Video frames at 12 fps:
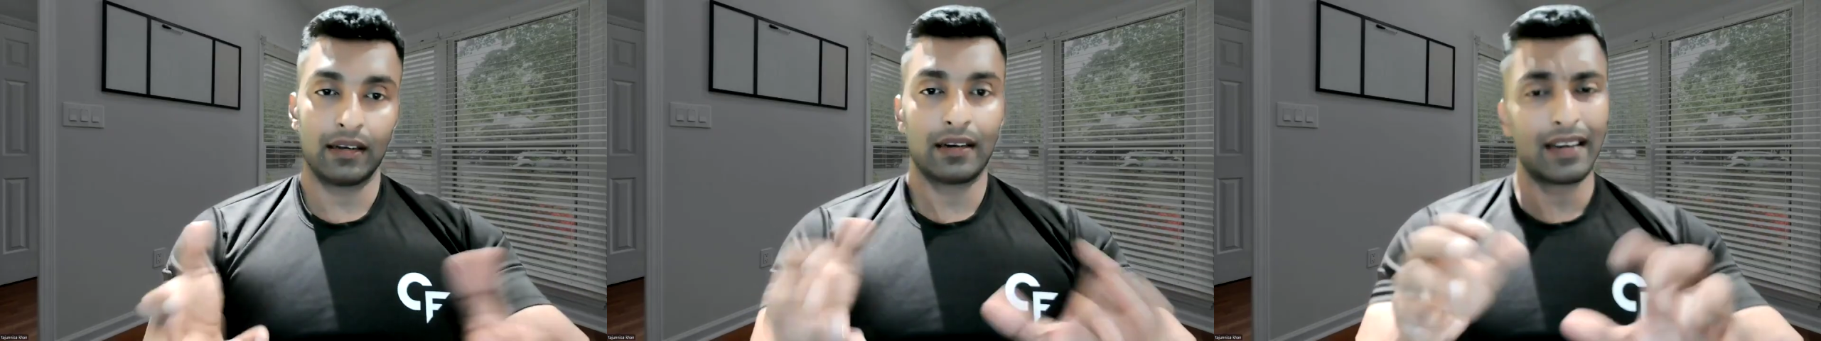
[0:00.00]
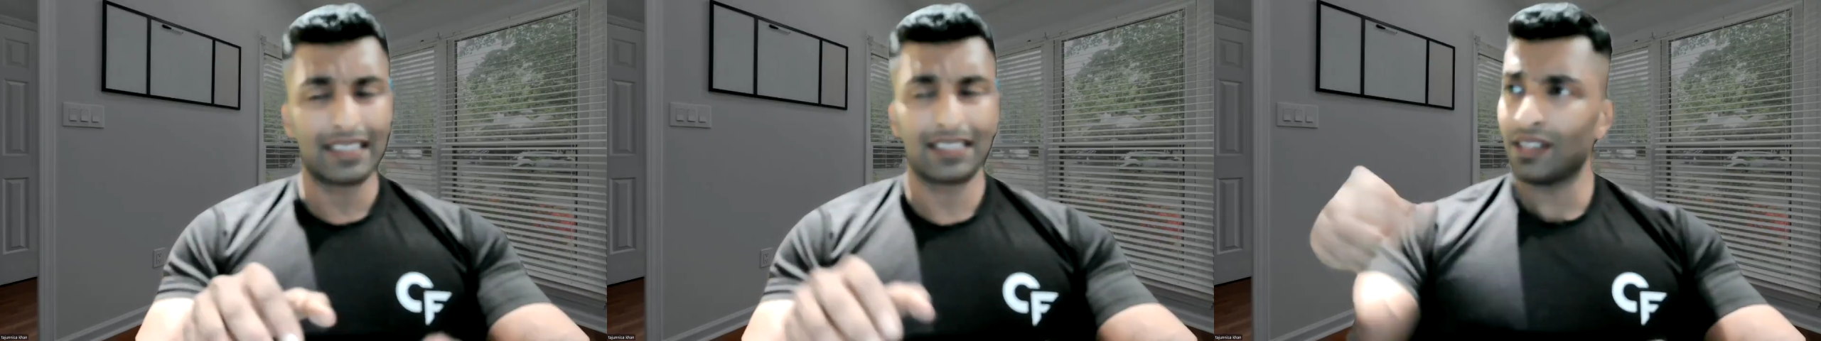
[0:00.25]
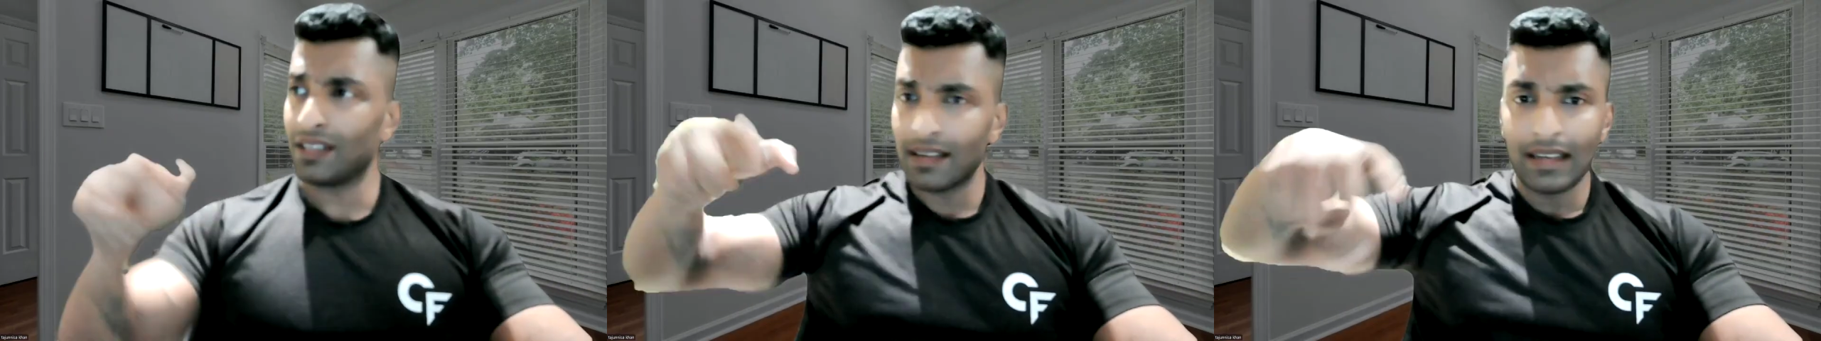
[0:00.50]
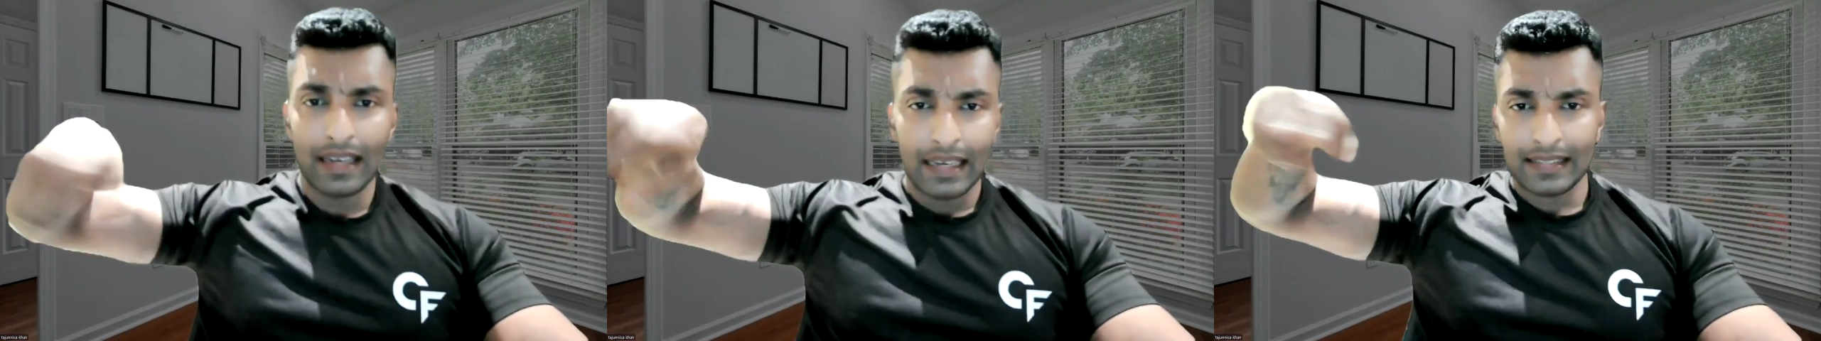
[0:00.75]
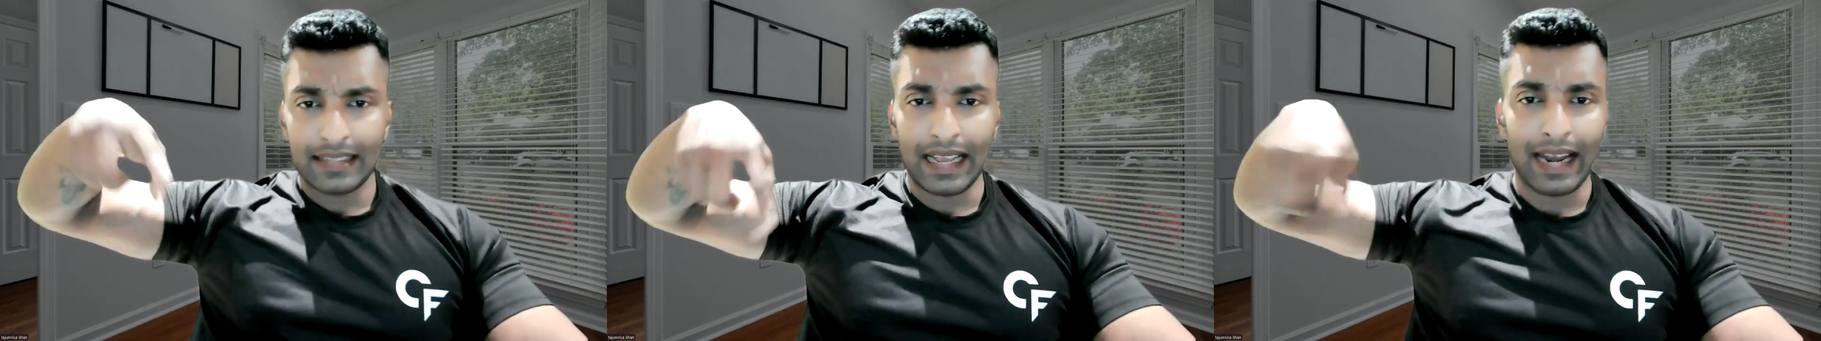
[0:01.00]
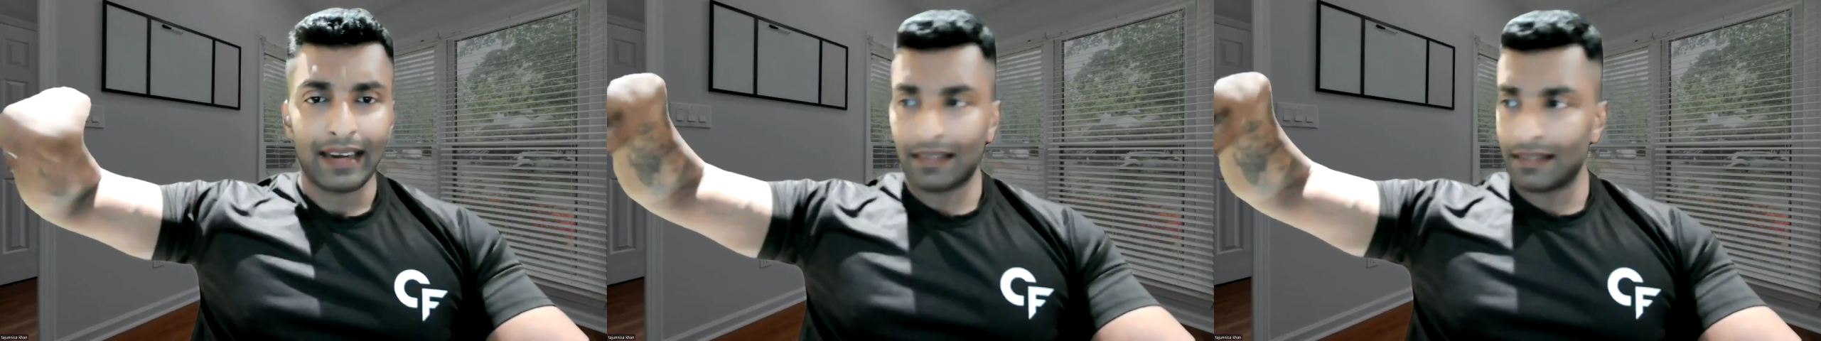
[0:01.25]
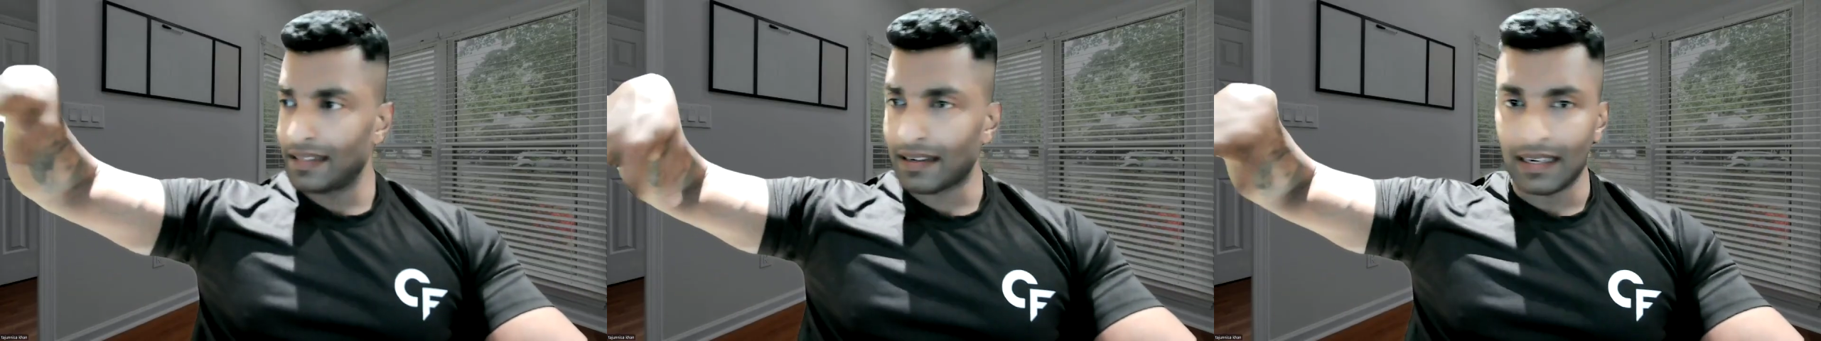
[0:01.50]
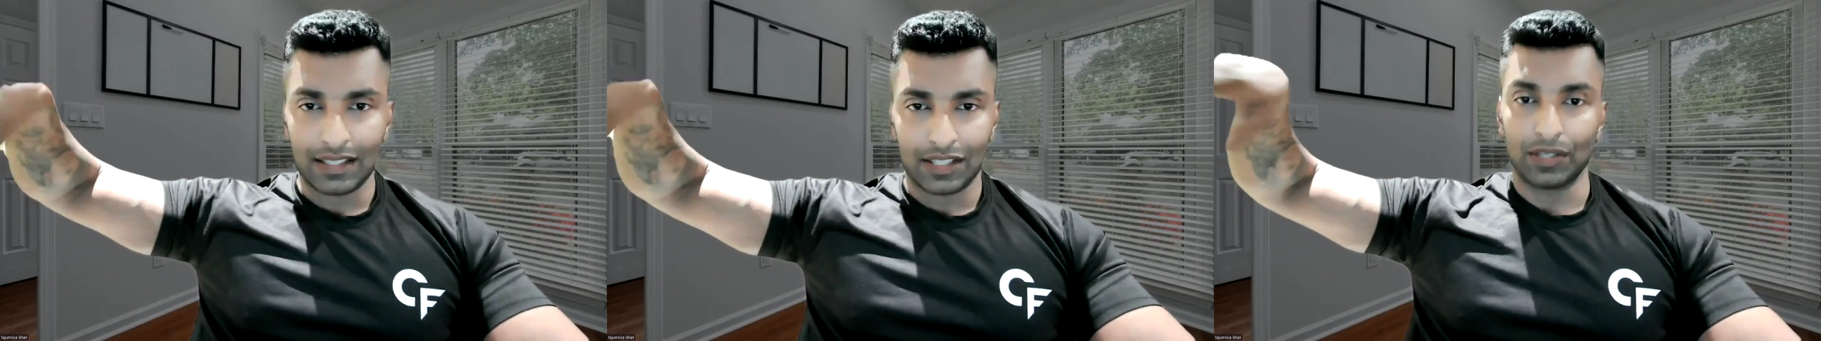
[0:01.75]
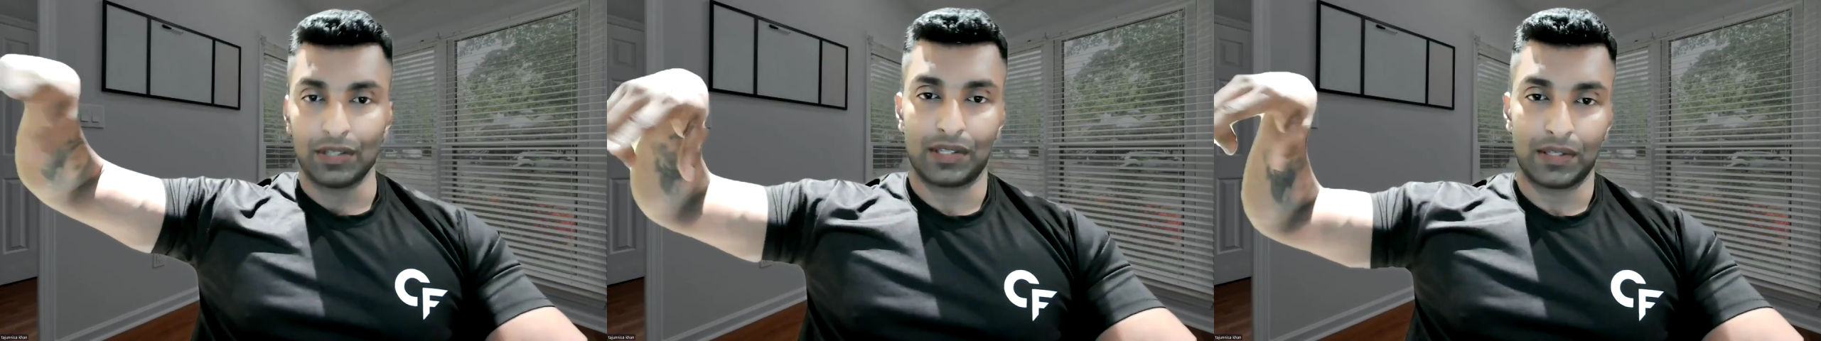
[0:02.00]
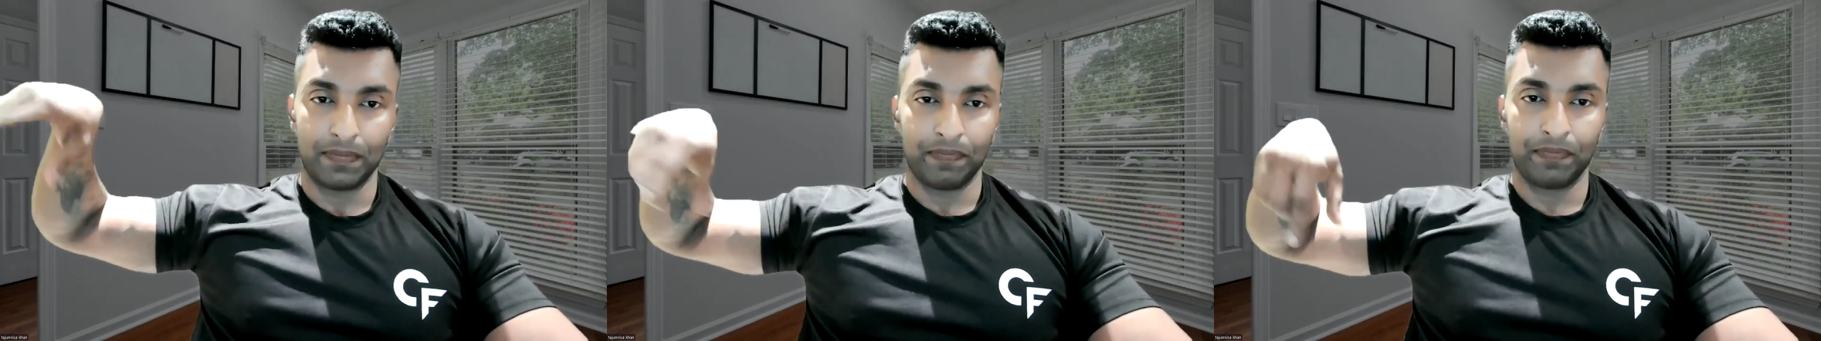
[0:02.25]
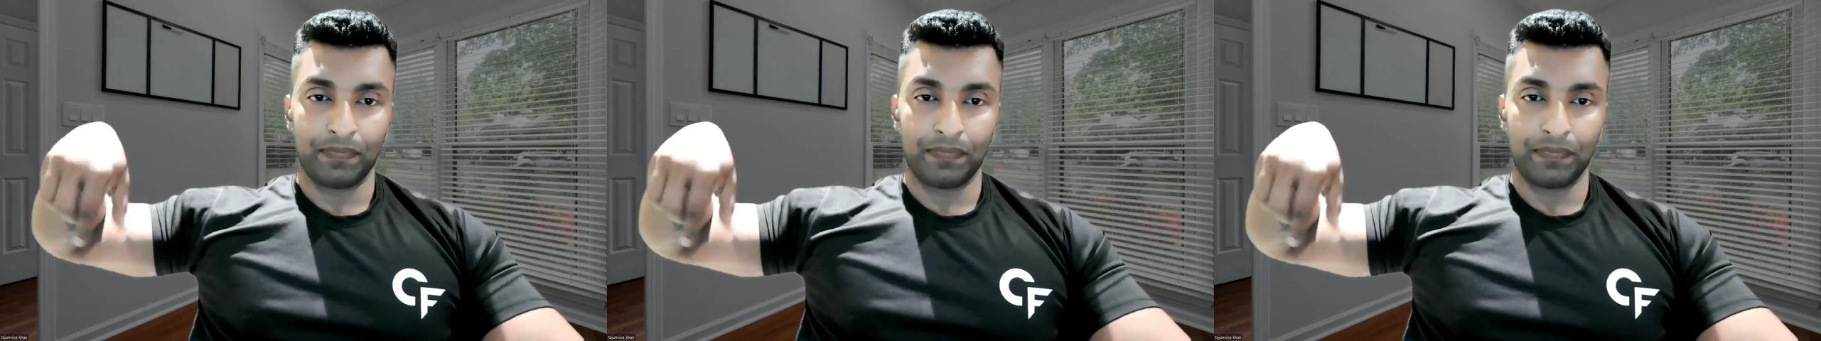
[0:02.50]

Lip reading: Cluster, select the clusters.